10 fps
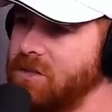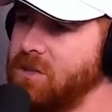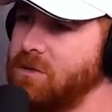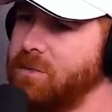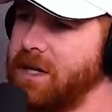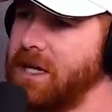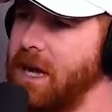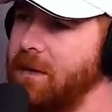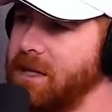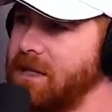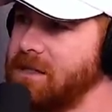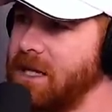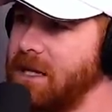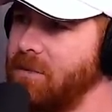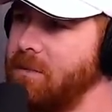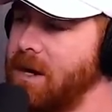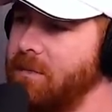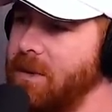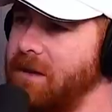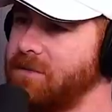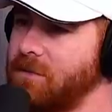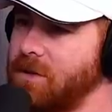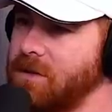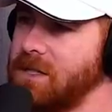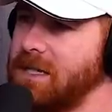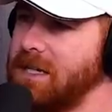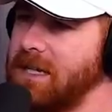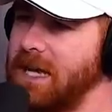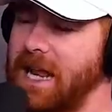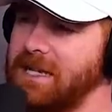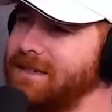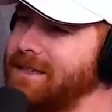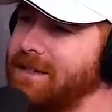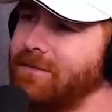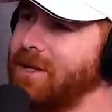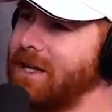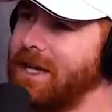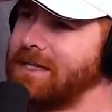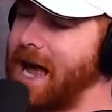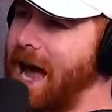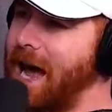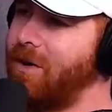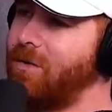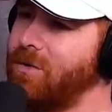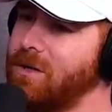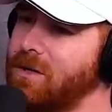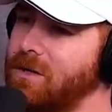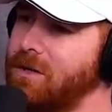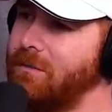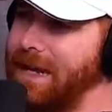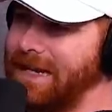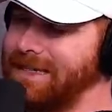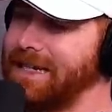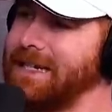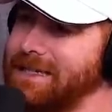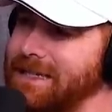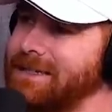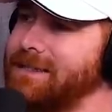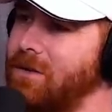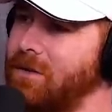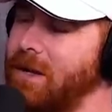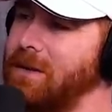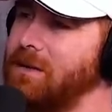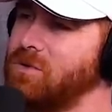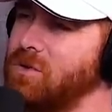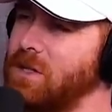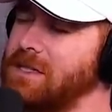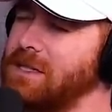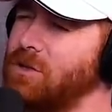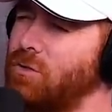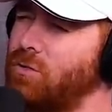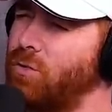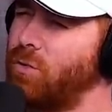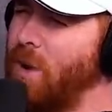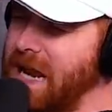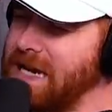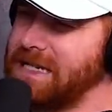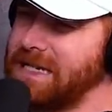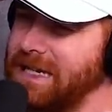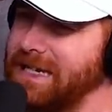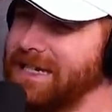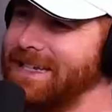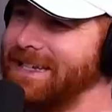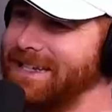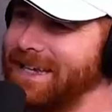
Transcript: She was playing comedy on stage. We met up afterwards, and I just didn't realize how many tickets he sold. I mean, it was it's just crazy. It's insane.